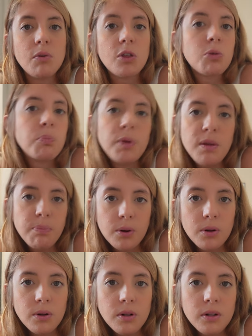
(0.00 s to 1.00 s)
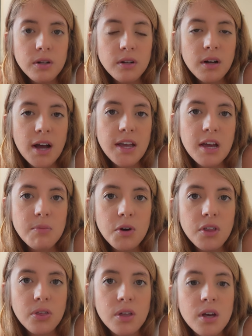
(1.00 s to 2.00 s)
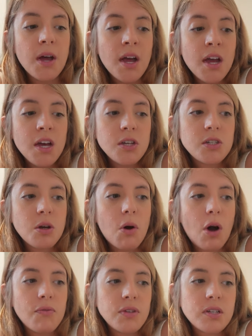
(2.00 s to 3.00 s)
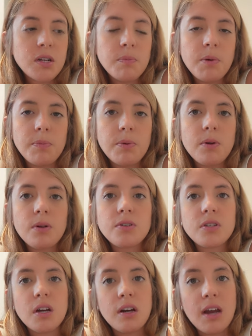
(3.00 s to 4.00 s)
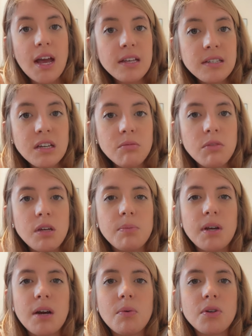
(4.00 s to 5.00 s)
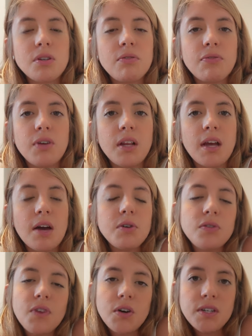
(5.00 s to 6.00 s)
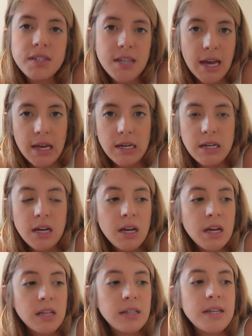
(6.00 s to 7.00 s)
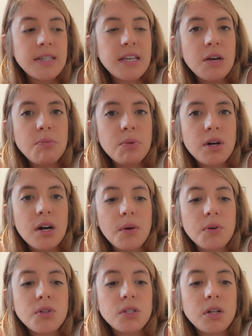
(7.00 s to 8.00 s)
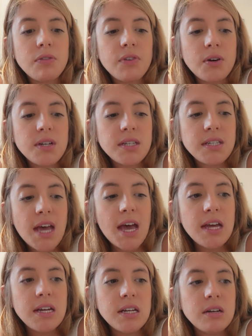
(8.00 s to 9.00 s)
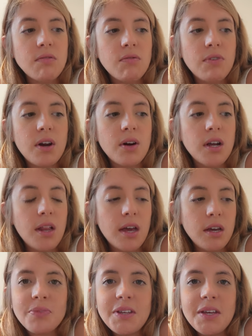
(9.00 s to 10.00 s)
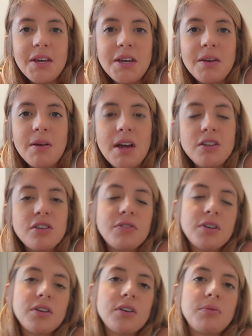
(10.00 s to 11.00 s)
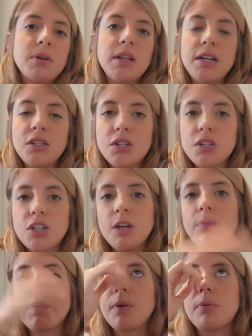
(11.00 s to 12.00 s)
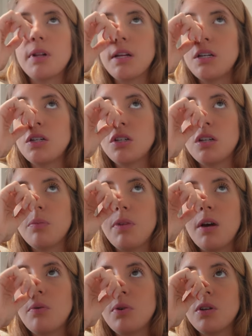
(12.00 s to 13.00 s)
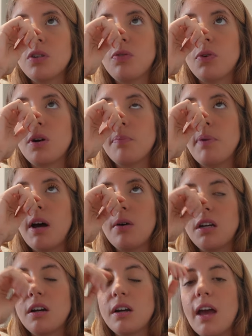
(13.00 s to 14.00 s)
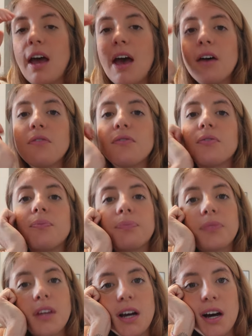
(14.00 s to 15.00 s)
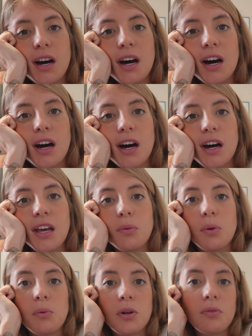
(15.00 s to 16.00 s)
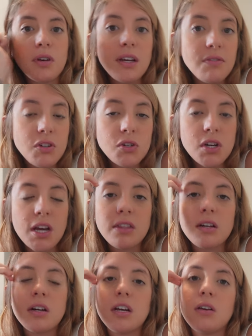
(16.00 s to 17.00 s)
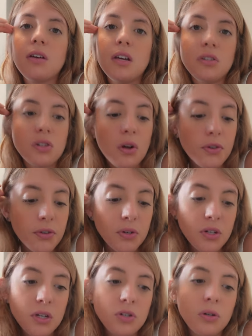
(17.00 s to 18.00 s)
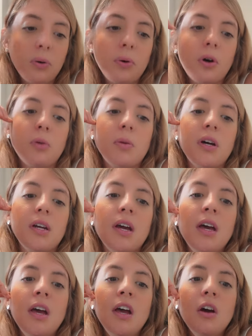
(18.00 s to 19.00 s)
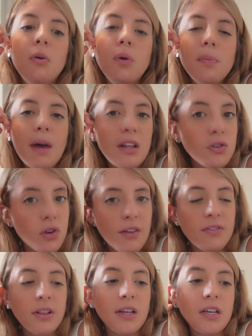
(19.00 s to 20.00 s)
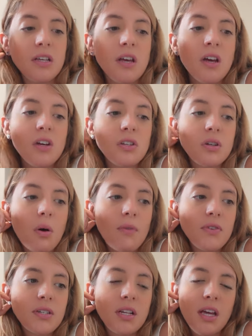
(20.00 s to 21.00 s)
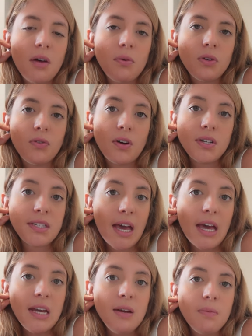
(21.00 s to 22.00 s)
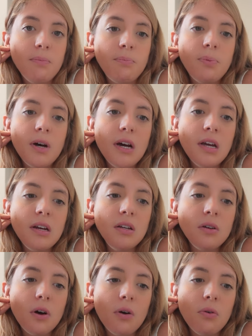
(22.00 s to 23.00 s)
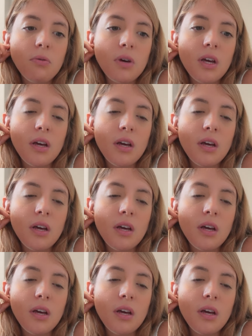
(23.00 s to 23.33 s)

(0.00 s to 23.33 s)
with people I am with. So obviously people started asking me, but I was very sad. December, I was still very sad and very like the end of a relationship that was for about a year and a half. And we were living together. He is also a digital nomad. We met traveling. So obviously I was very sad, but you know,